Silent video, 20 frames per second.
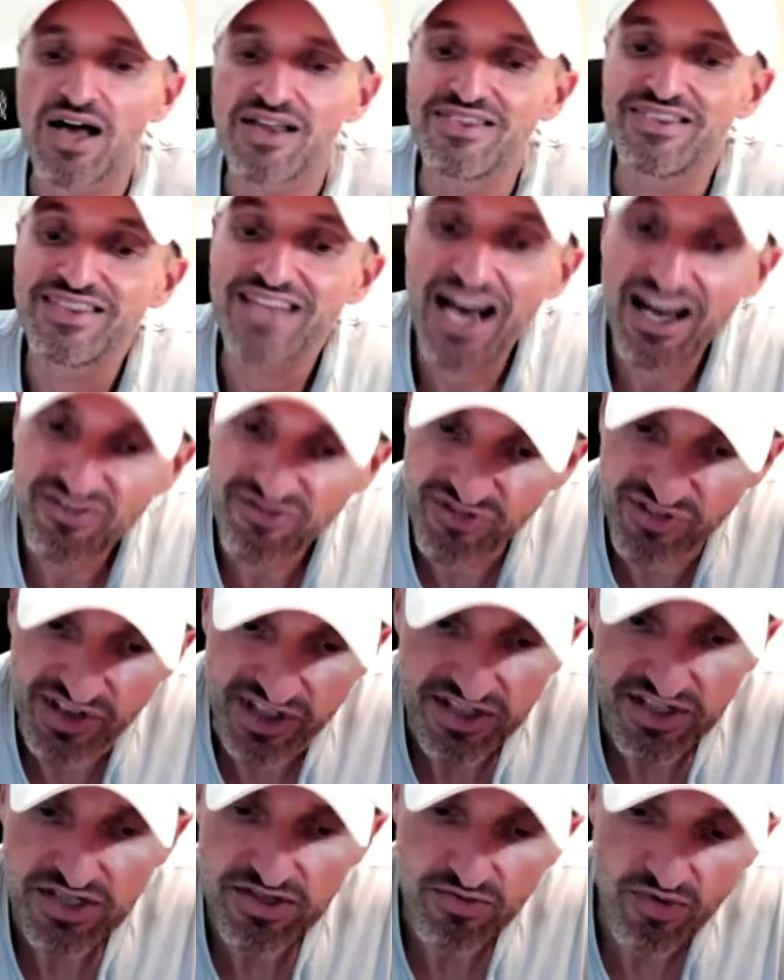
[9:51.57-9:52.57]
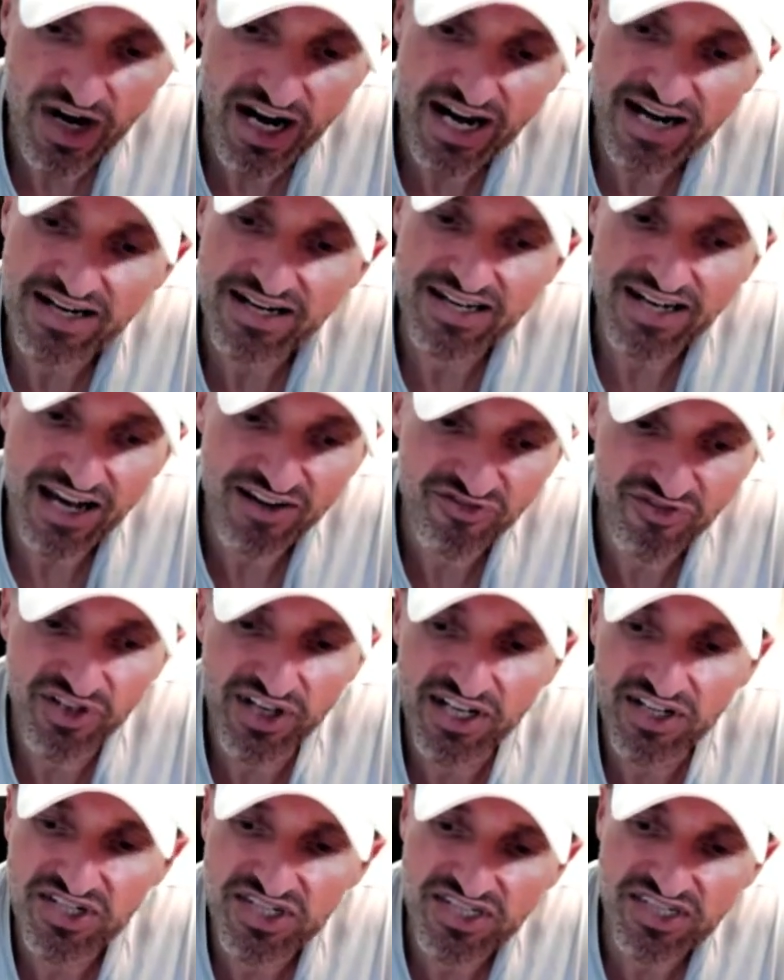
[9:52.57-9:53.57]
Netflix, right?
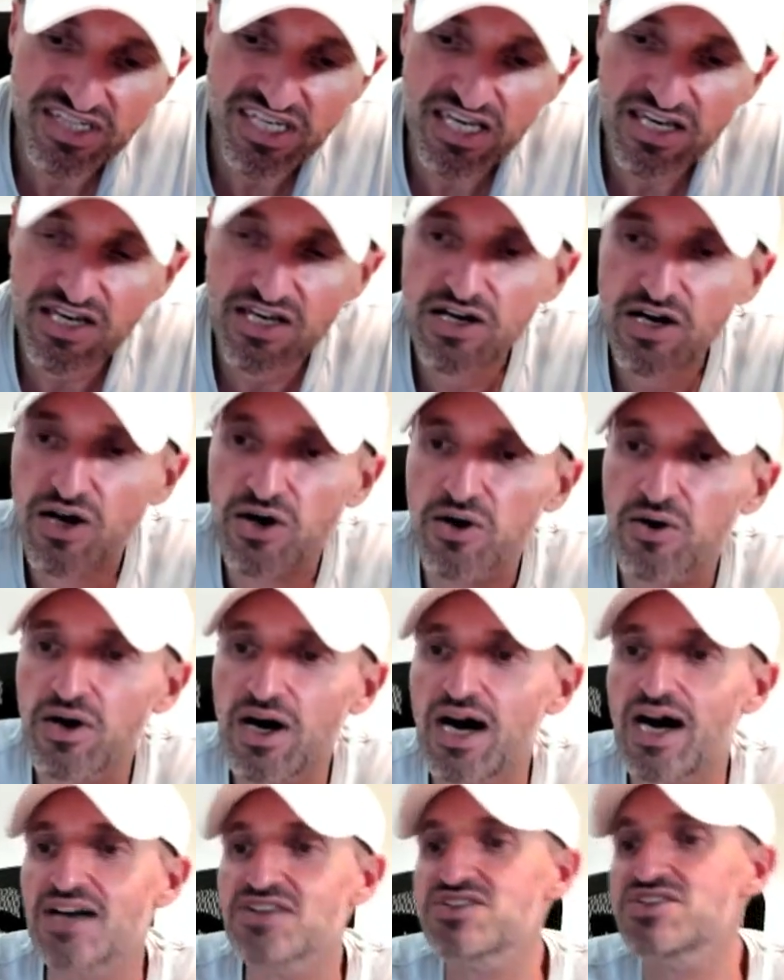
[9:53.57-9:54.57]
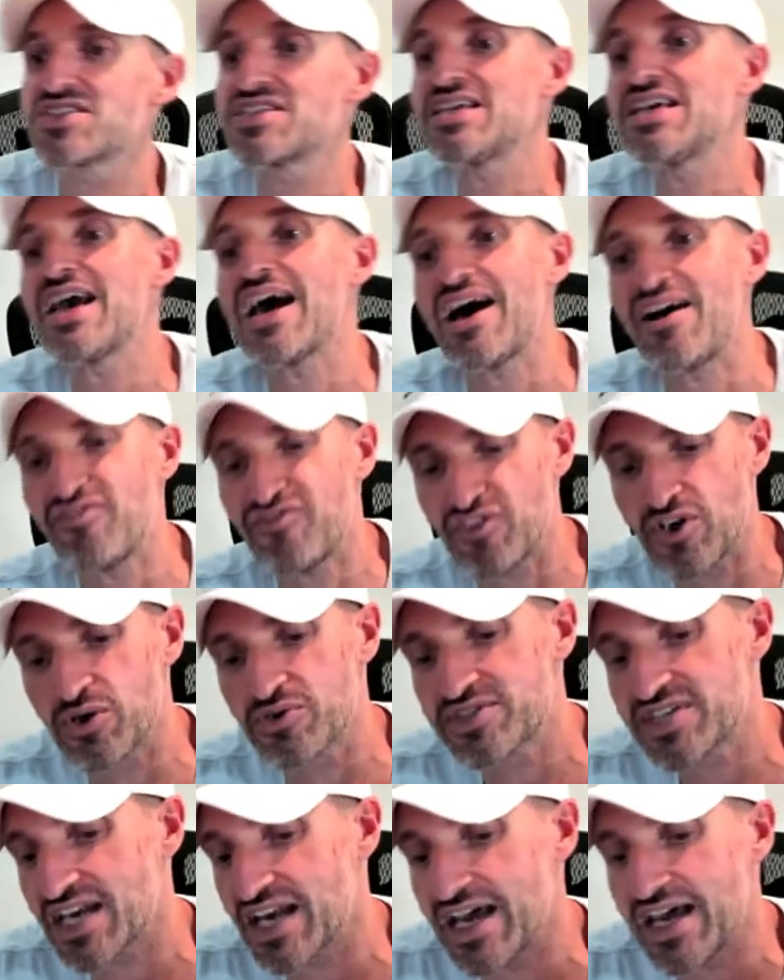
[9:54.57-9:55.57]
Netflix CEO, uh,
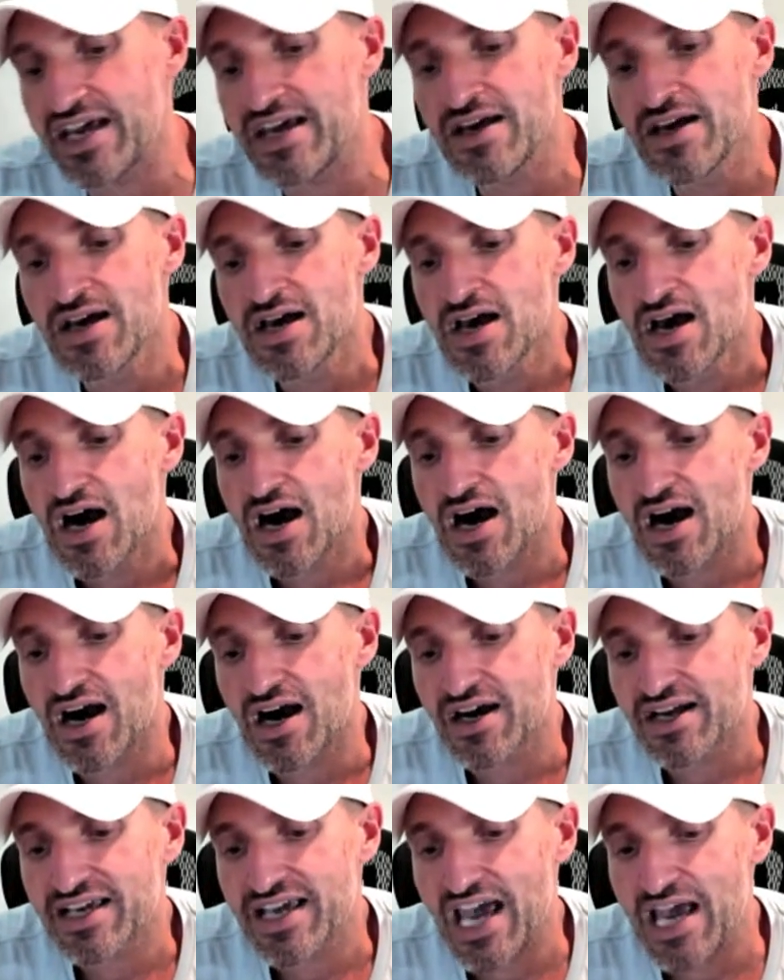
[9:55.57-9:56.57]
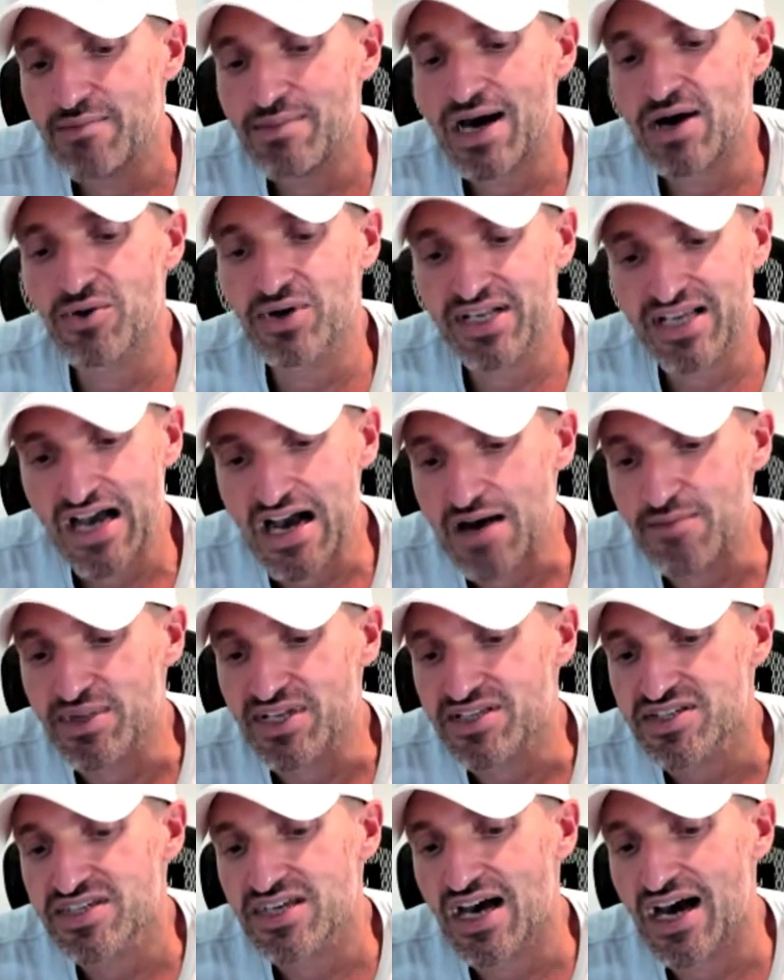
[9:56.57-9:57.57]
CFO today uh, came out with
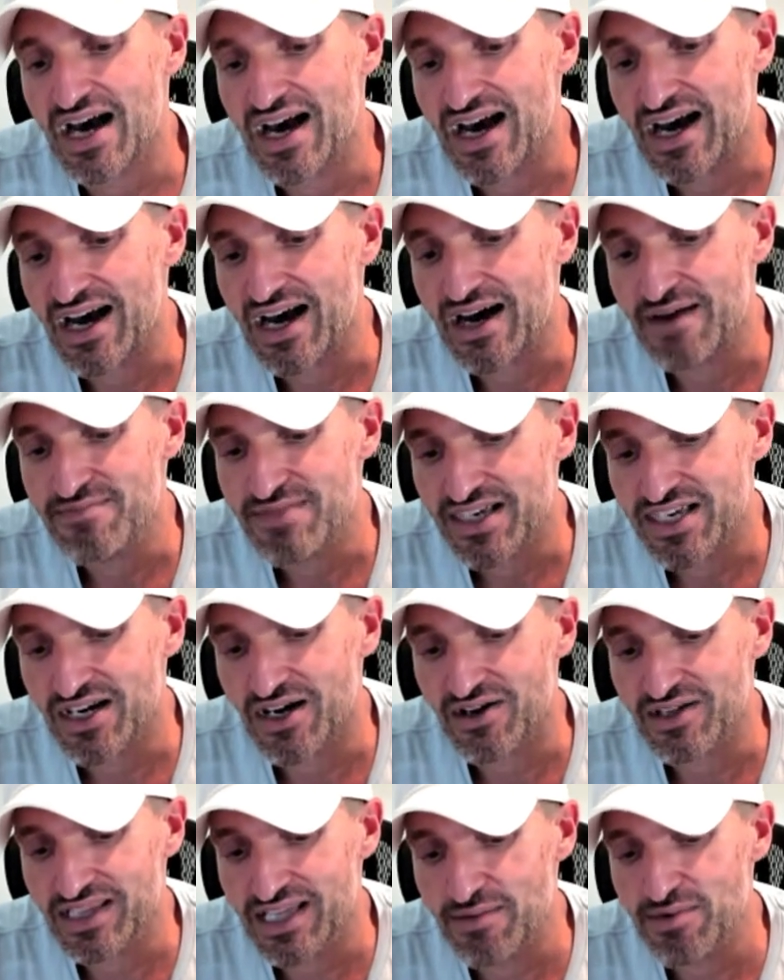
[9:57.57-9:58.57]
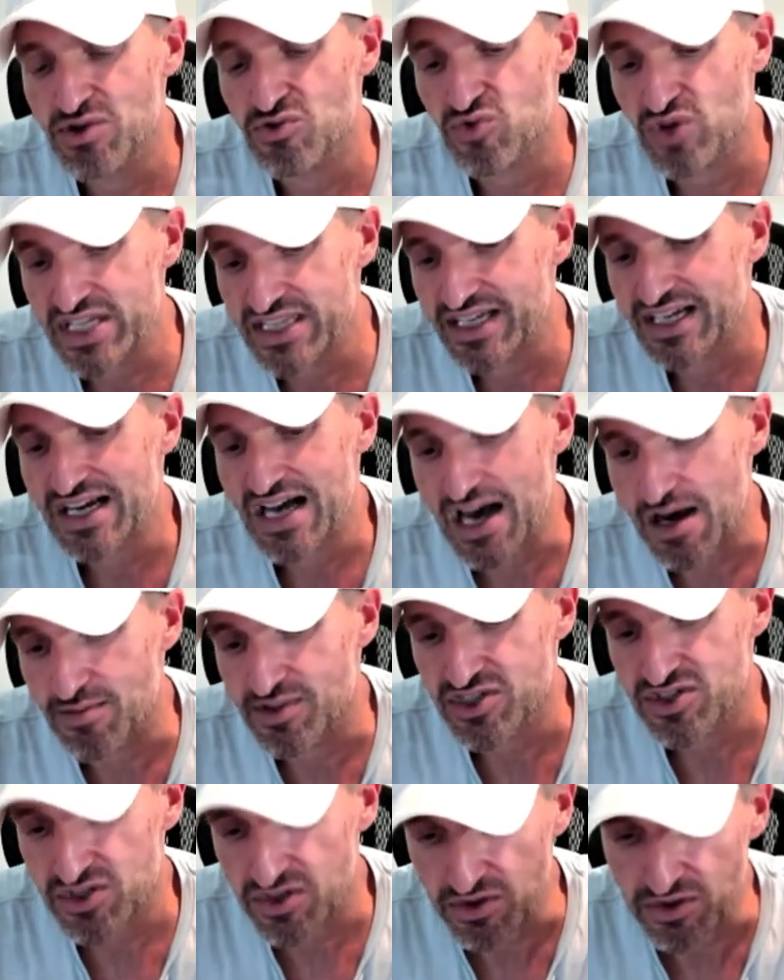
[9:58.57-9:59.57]
comments. Um, you know, let me read the
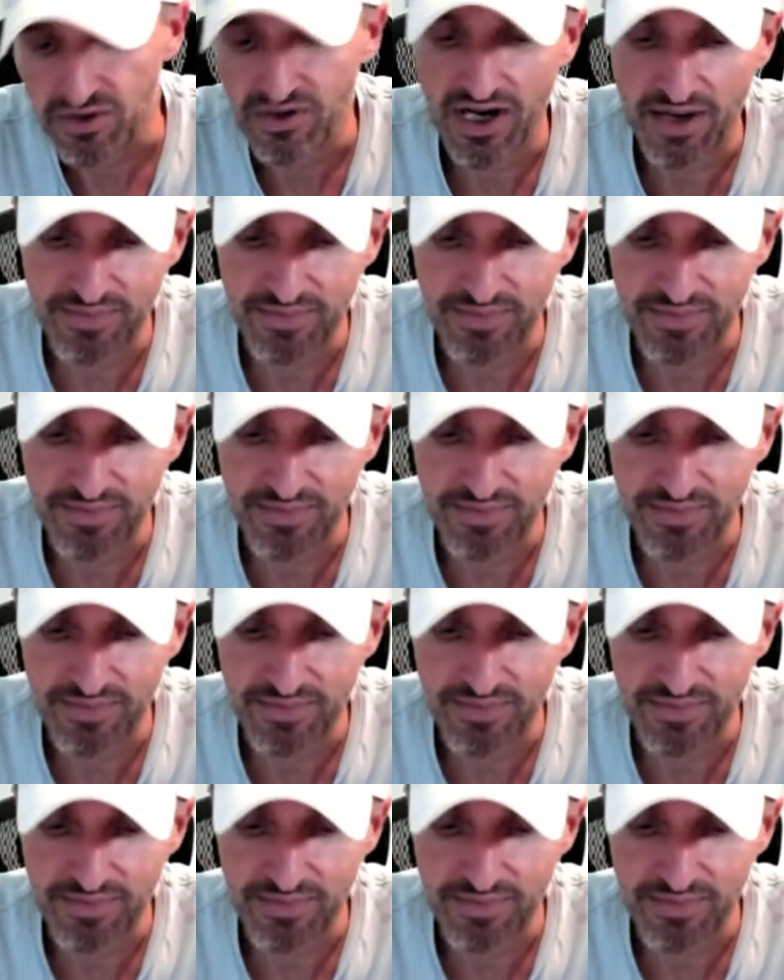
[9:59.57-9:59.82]
comments to you.